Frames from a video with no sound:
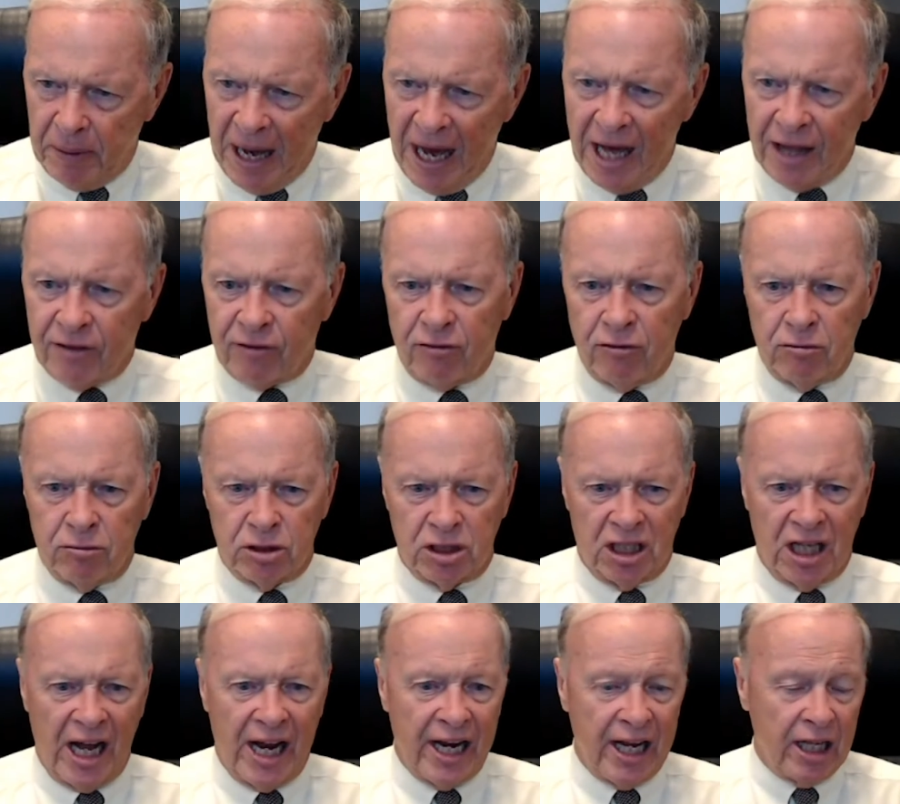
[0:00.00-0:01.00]
bathrooms,
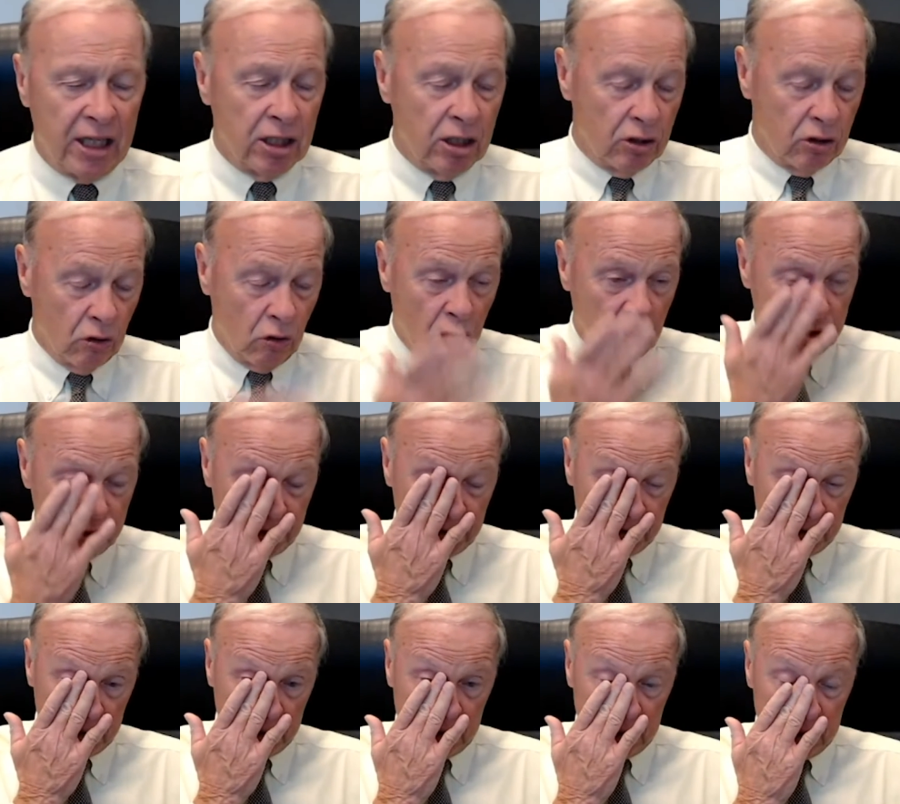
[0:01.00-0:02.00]
lighting, the
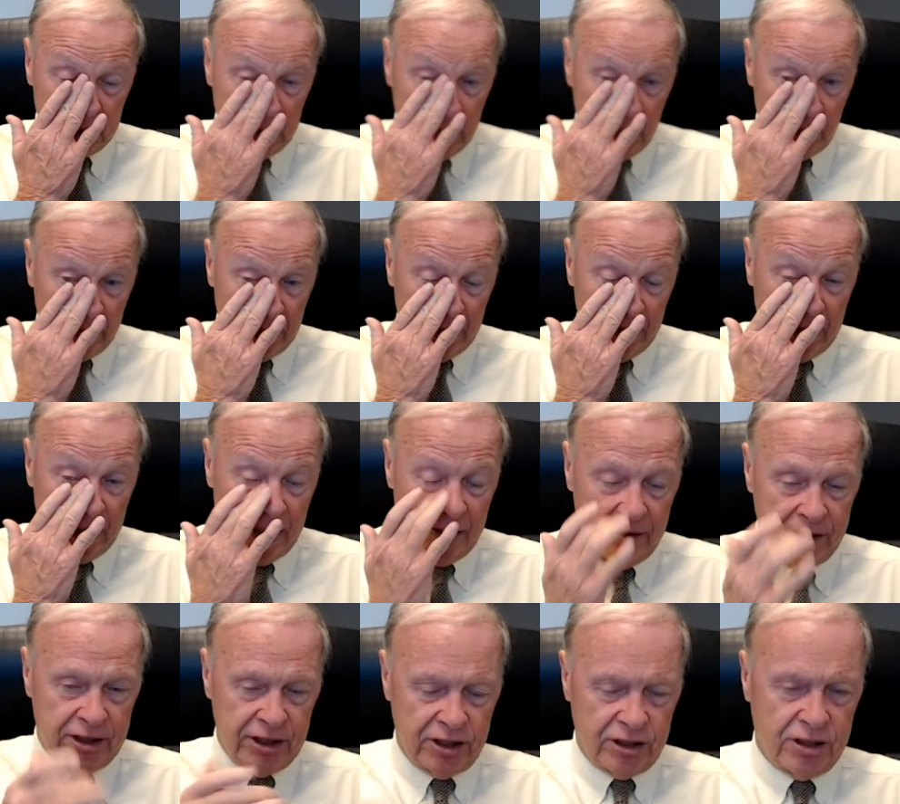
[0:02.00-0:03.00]
doors, you know, that, that
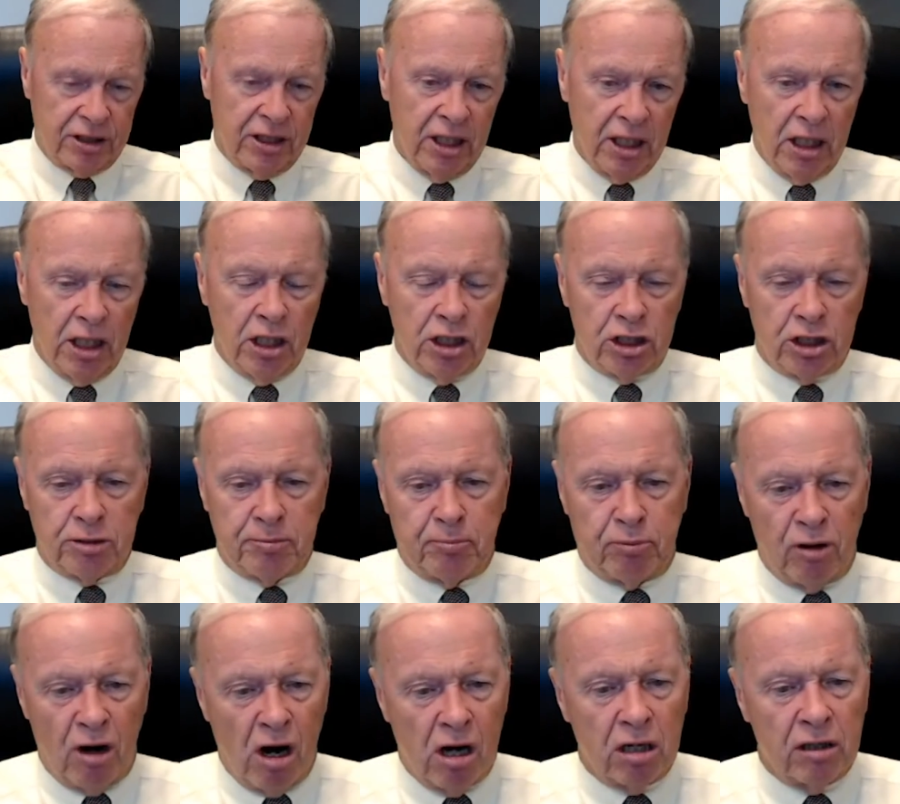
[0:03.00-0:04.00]
are just
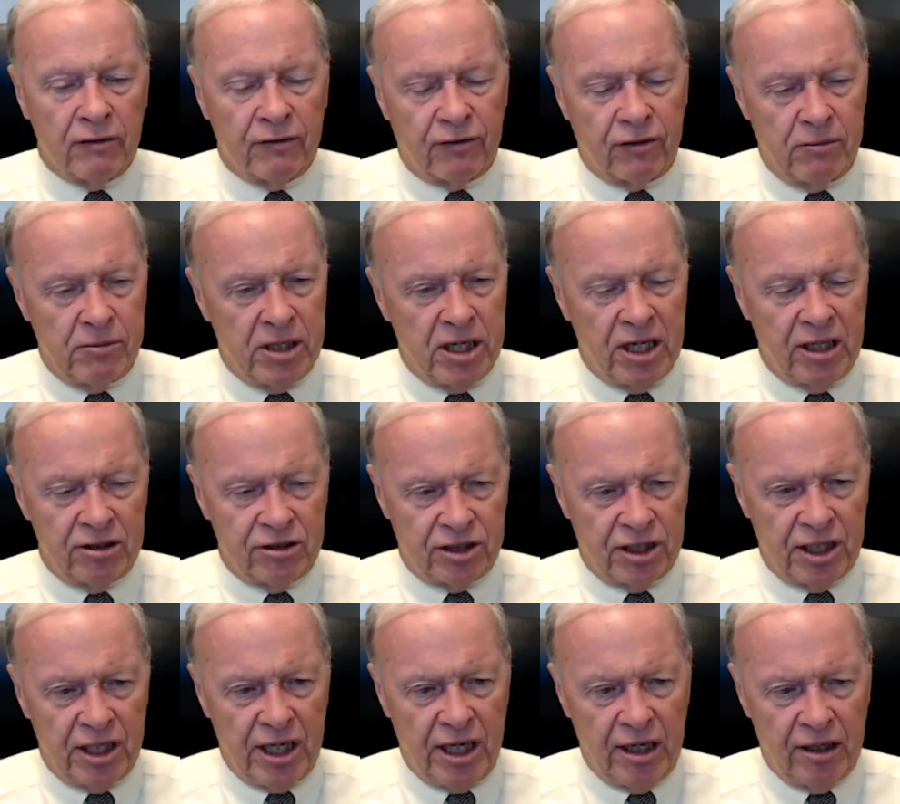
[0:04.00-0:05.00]
sprung from years
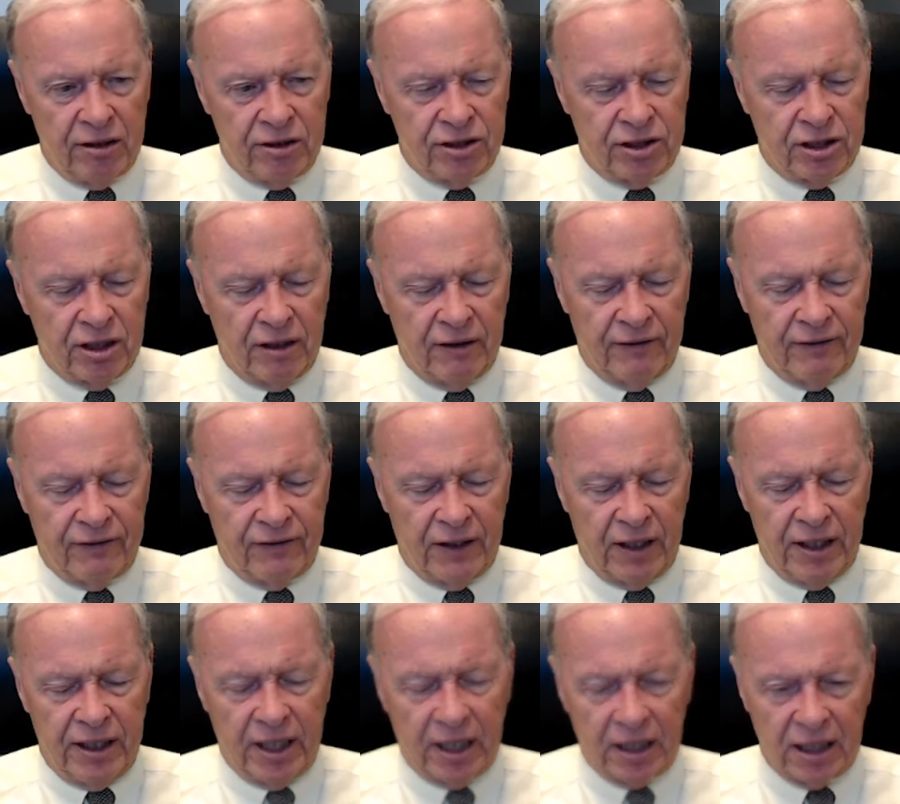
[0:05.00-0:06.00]
and years of
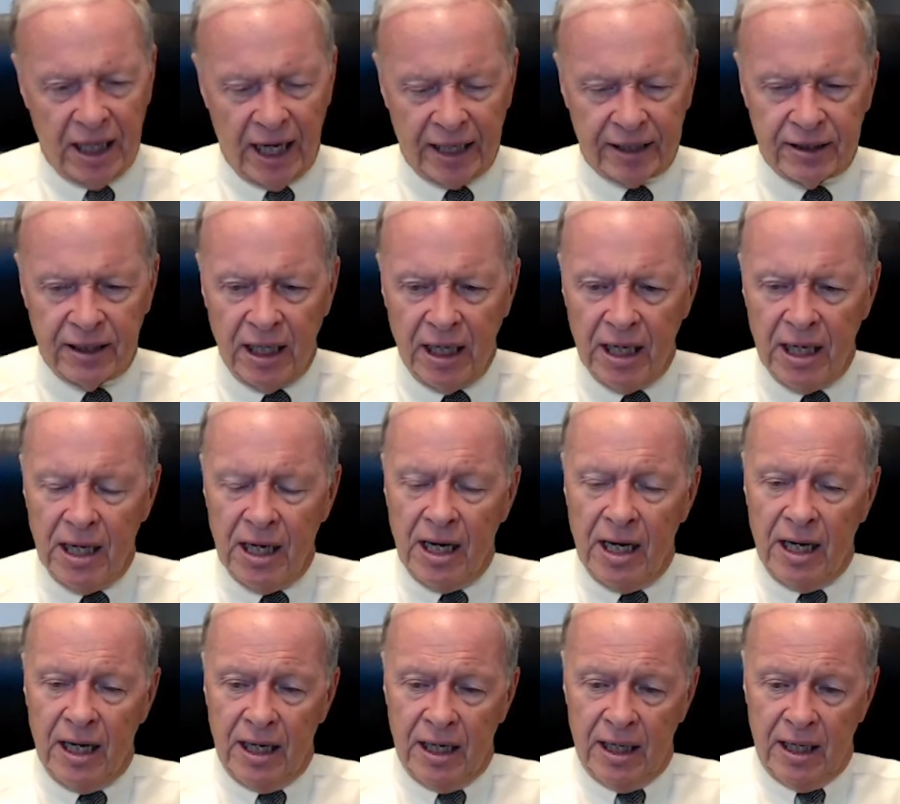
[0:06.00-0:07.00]
uh, neglect.
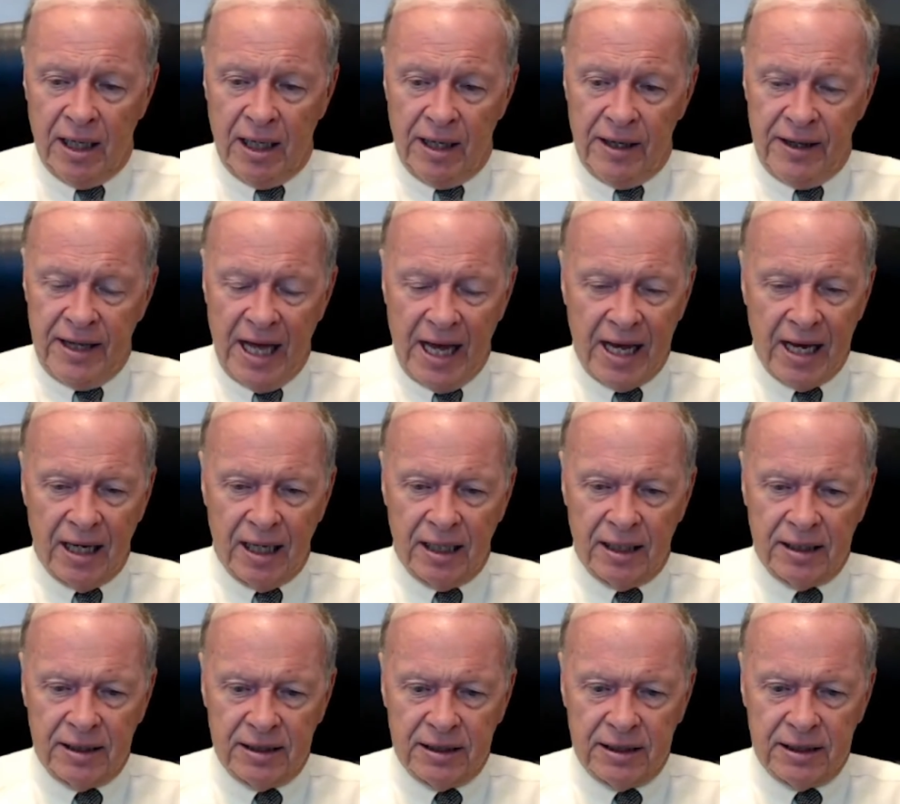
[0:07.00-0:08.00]
They
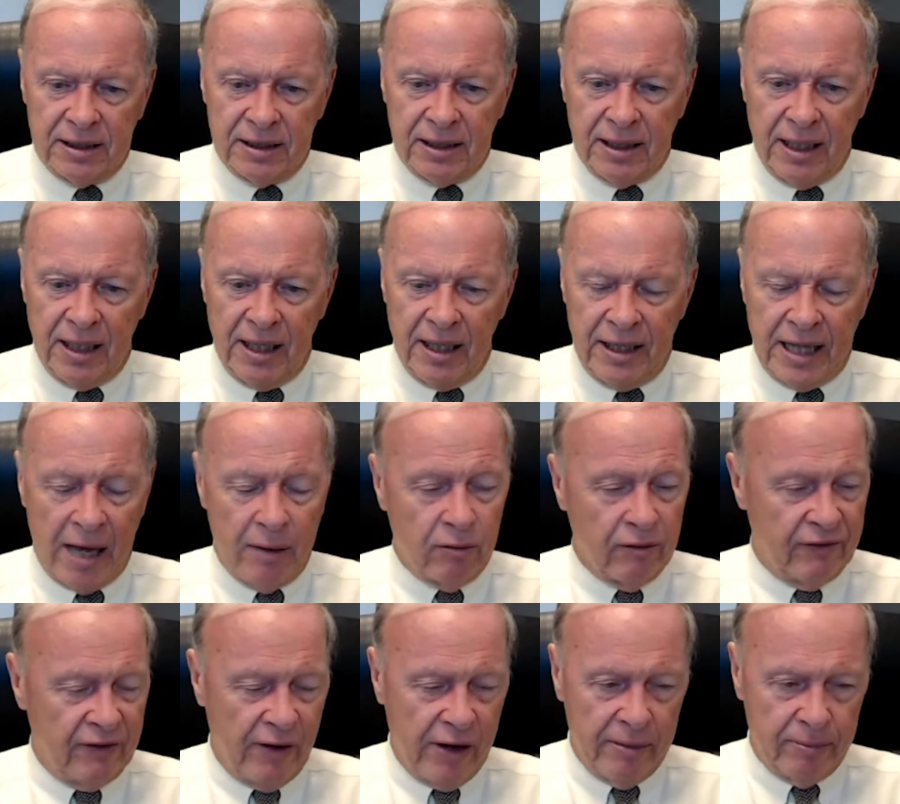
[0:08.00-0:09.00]
uh, they
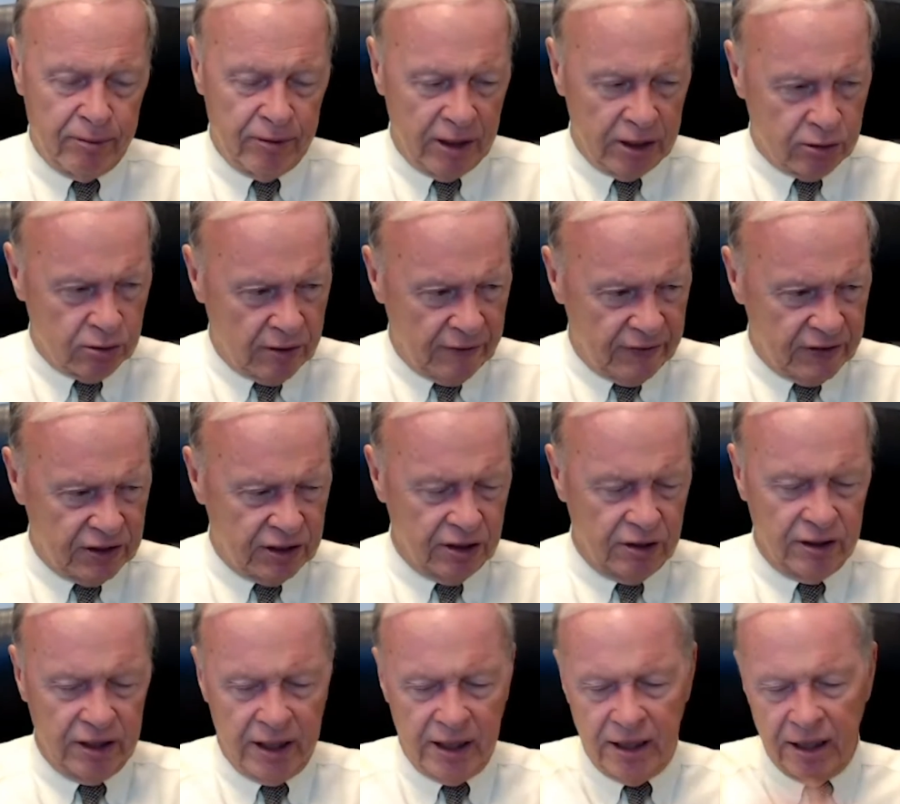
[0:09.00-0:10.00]
were very impressed with the
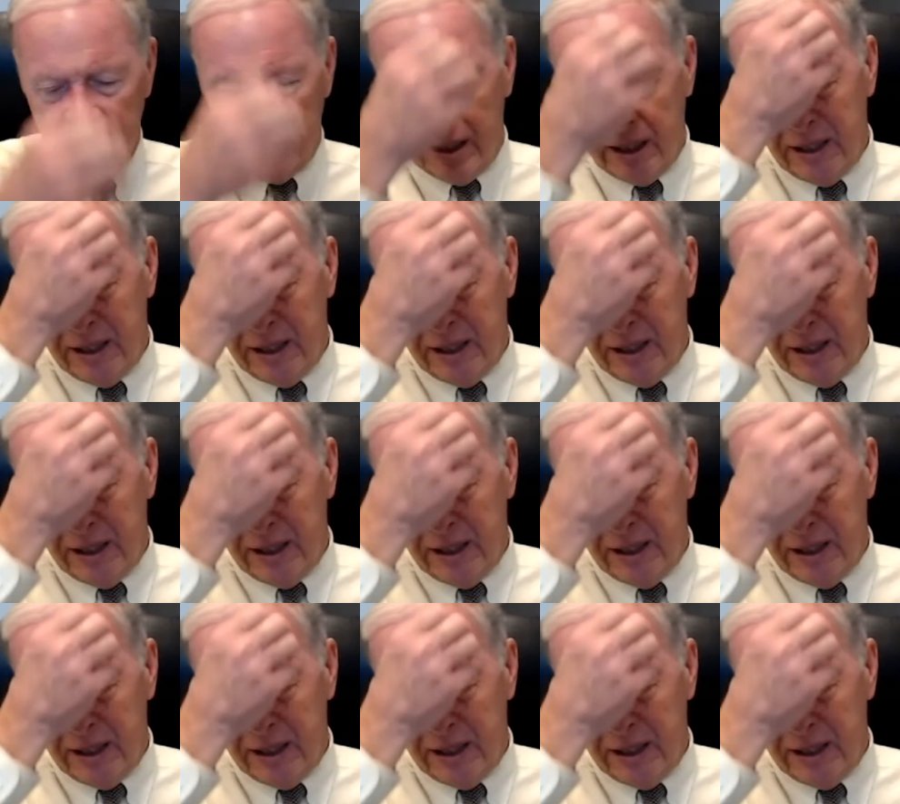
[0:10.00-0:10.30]
facility.